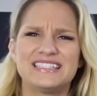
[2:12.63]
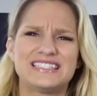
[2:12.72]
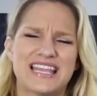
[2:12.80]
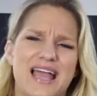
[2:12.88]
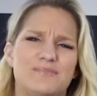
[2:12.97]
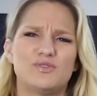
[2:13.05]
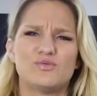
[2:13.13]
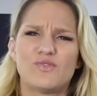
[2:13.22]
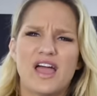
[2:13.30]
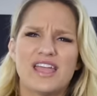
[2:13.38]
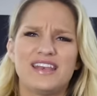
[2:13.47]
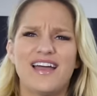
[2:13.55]
It's time to
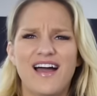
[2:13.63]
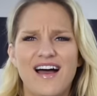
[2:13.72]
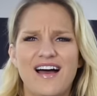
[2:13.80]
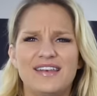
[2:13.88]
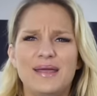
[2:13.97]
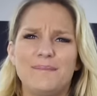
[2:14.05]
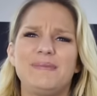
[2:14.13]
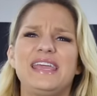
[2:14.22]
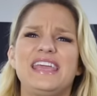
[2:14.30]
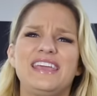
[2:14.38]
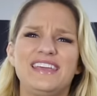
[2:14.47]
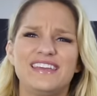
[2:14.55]
right on
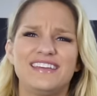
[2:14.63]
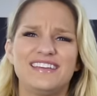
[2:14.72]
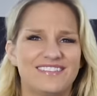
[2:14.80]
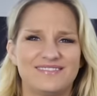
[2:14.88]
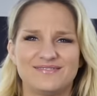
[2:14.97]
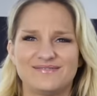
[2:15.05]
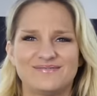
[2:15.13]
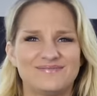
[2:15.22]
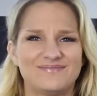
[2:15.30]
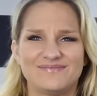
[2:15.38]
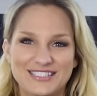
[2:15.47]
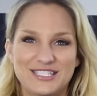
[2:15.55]
me.
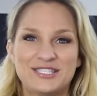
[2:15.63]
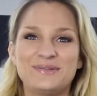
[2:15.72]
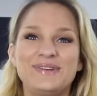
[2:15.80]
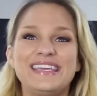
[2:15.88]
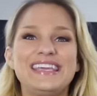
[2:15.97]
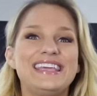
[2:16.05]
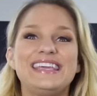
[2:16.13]
Squeeze!